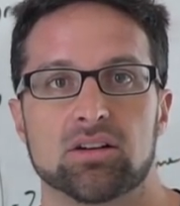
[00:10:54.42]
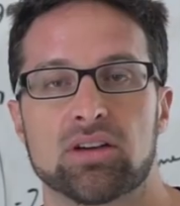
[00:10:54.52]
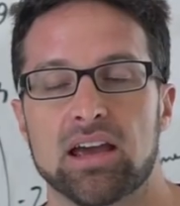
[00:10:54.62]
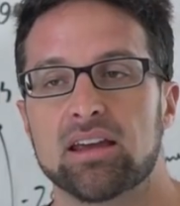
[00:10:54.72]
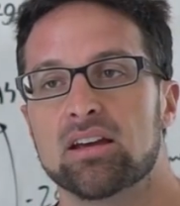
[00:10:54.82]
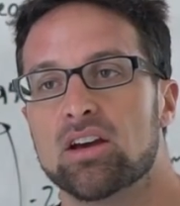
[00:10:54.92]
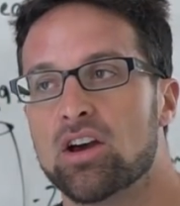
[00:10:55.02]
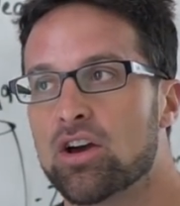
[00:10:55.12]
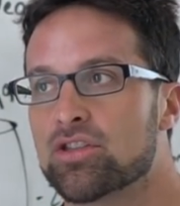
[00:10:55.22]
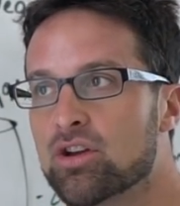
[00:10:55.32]
okay?
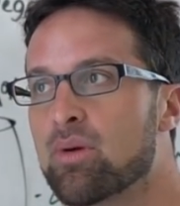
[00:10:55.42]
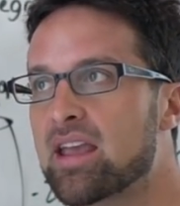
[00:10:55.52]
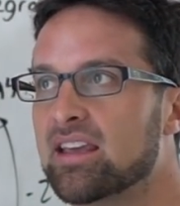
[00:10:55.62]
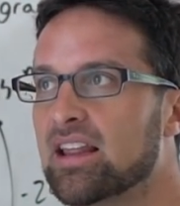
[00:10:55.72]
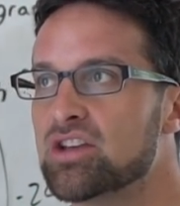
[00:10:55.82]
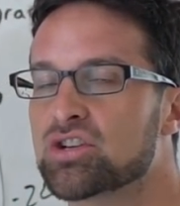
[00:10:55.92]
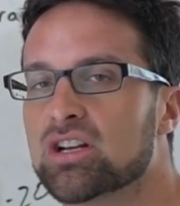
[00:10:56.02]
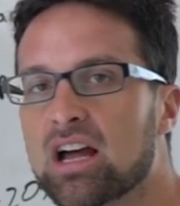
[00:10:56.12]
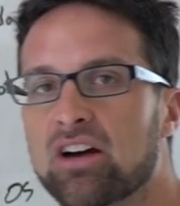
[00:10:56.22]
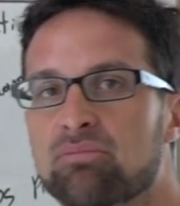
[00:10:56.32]
The
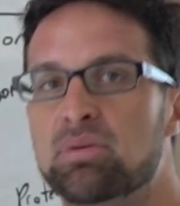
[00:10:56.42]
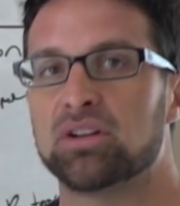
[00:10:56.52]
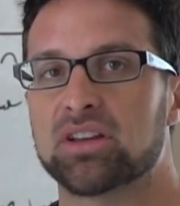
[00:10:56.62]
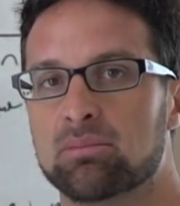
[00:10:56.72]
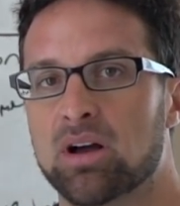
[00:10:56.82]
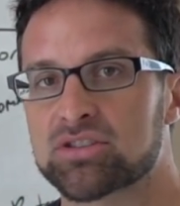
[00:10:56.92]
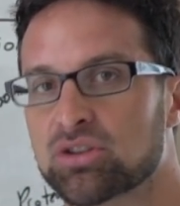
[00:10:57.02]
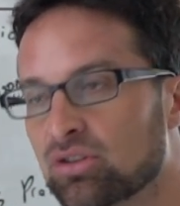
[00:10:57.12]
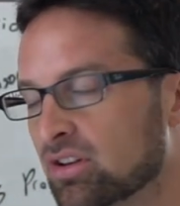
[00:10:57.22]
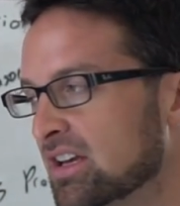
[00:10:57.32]
regulation of building
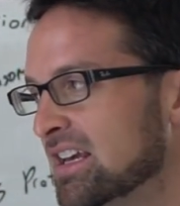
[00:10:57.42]
muscle